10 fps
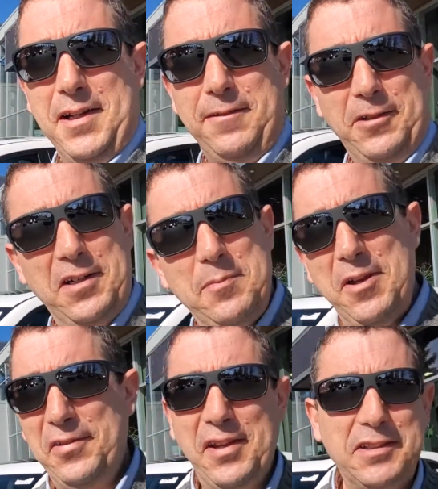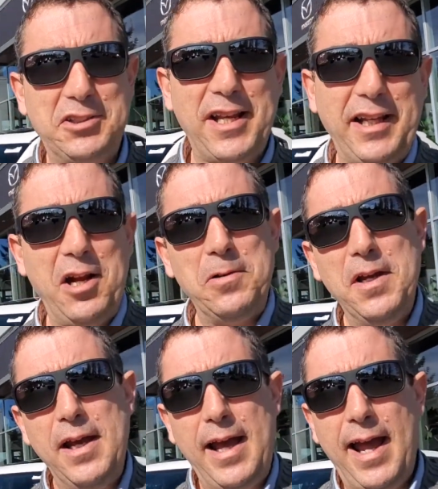If you're into music, check it out.
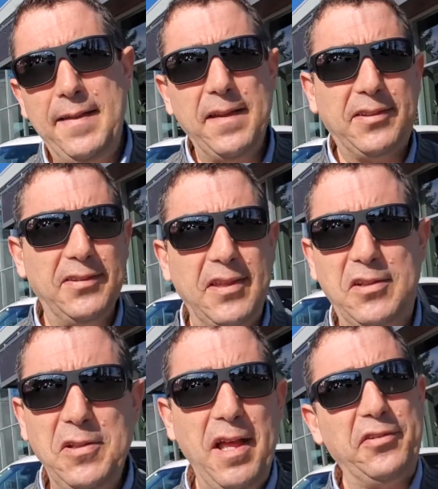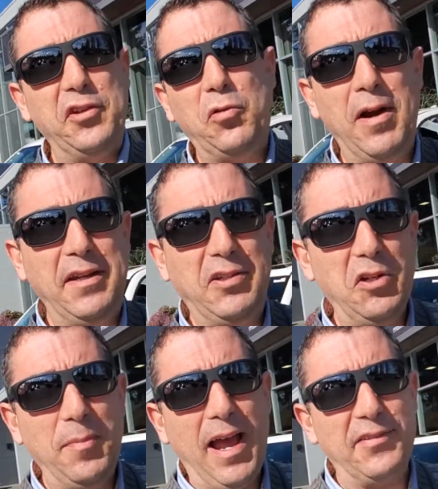Hey, this is the
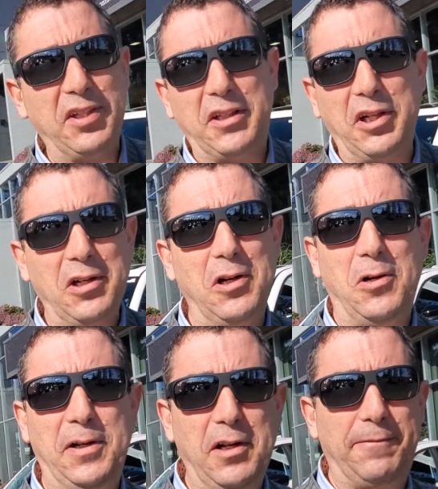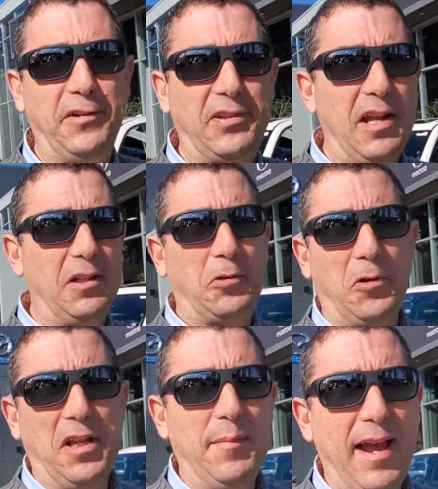2022 Mazda Kuro here for sale at
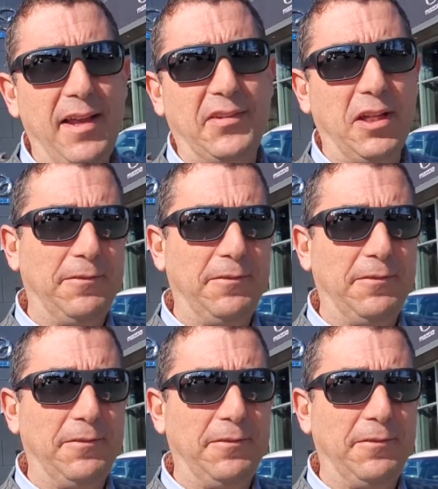Courtenay Mazda.